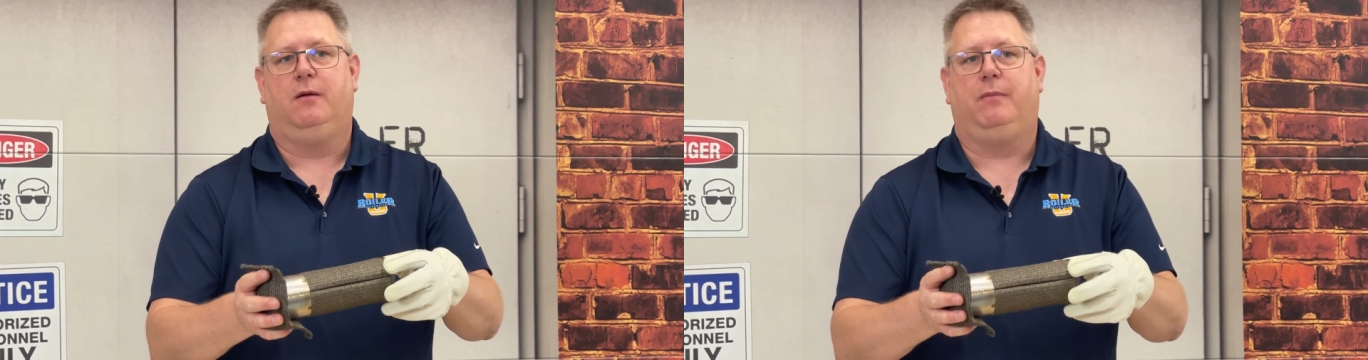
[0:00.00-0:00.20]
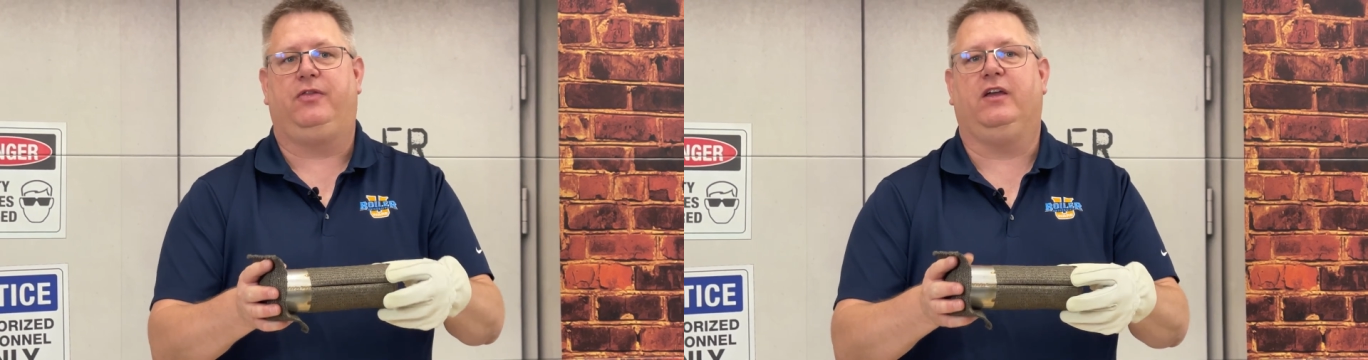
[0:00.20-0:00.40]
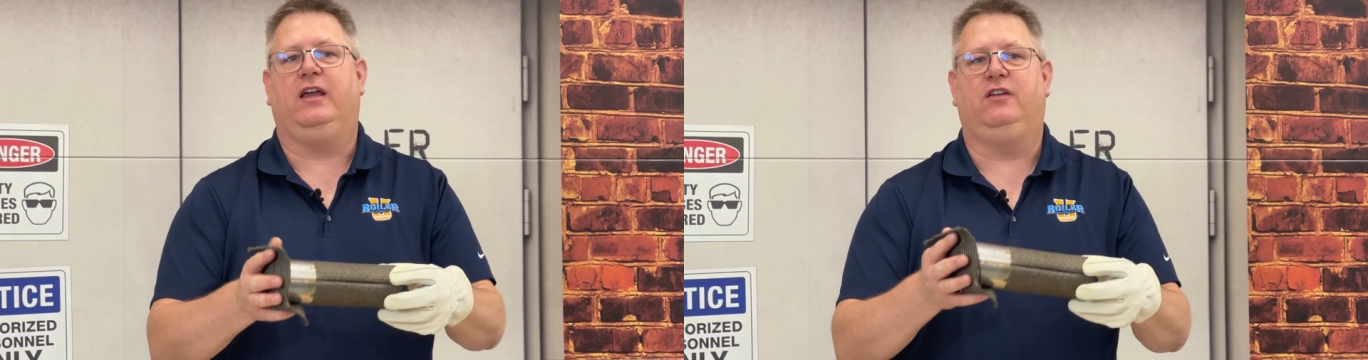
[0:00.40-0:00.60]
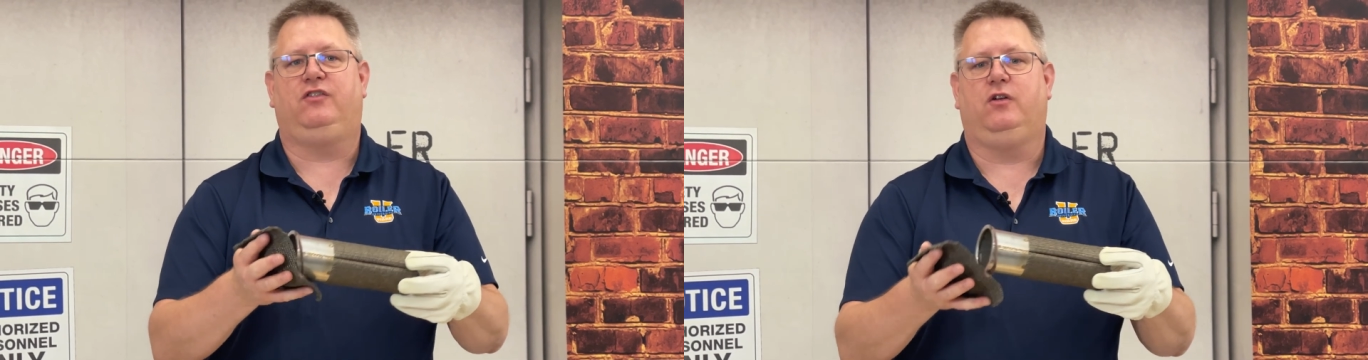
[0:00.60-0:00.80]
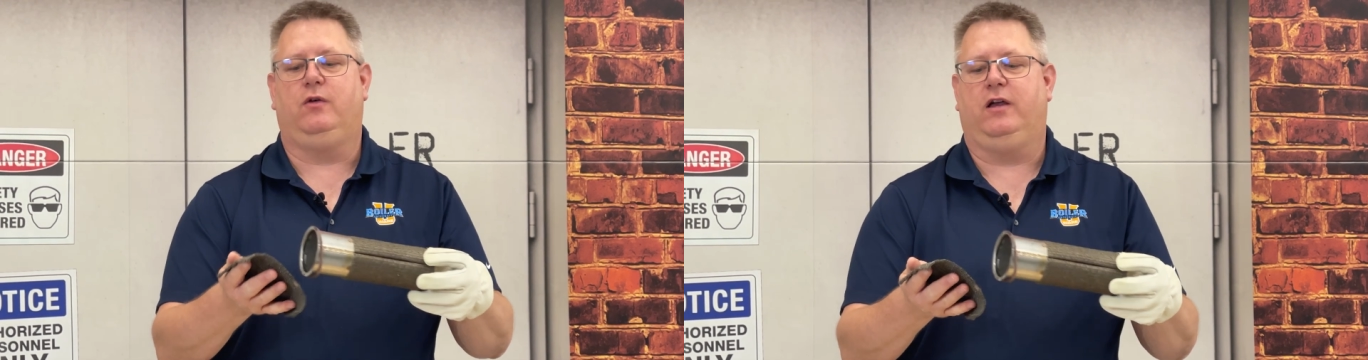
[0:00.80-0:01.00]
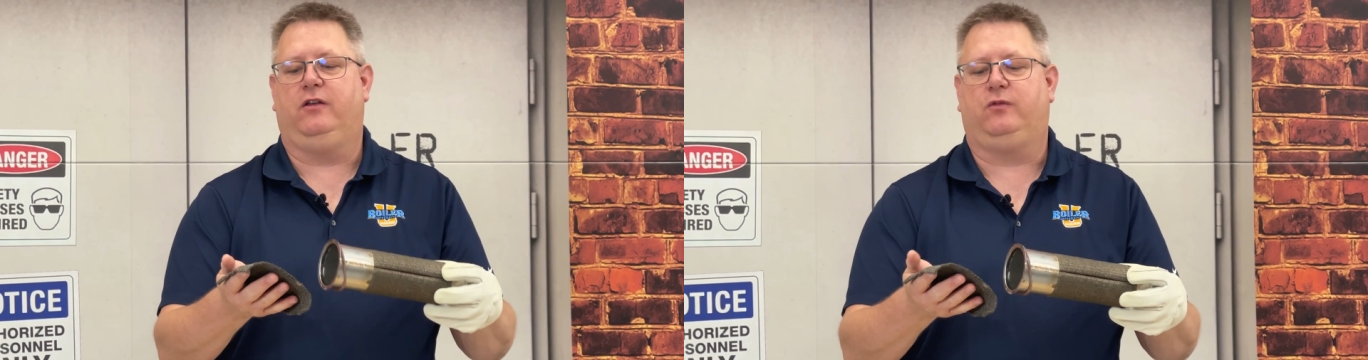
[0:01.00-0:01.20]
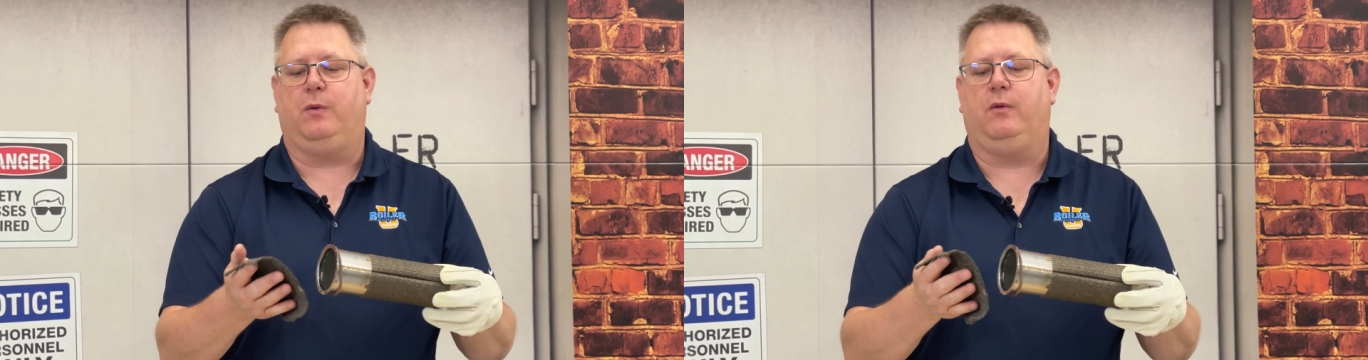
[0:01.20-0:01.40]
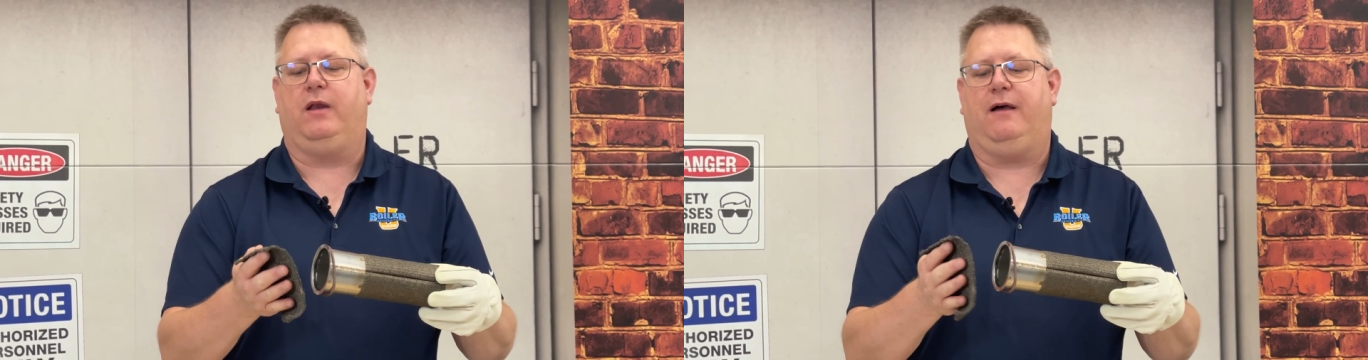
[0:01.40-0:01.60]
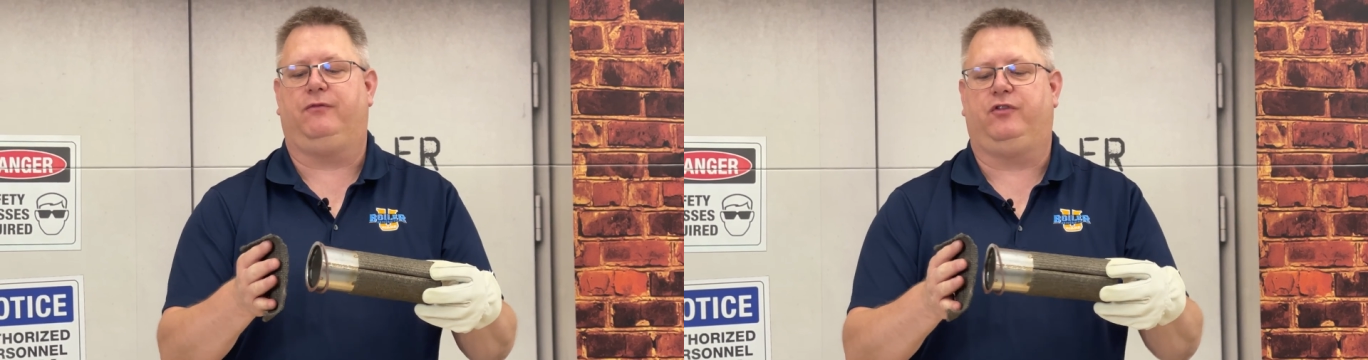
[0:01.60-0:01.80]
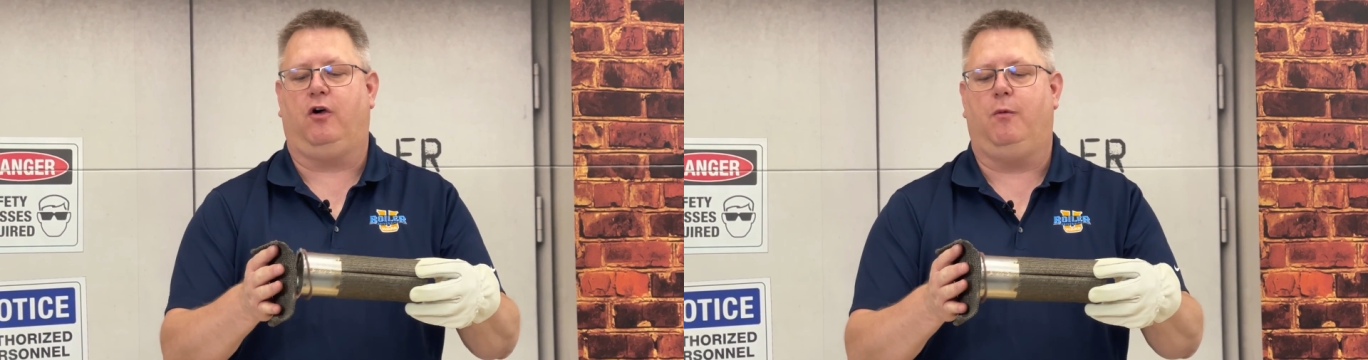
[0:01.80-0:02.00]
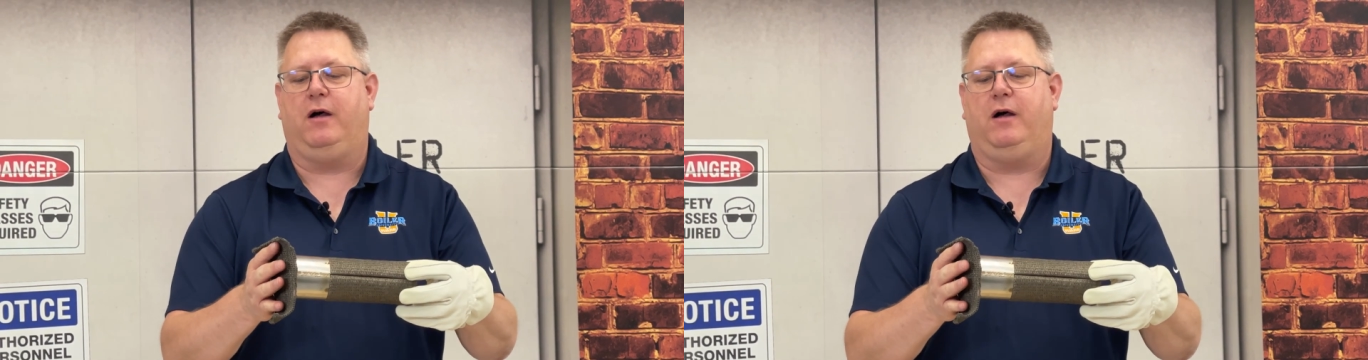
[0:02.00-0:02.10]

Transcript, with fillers: but the issue is we would have so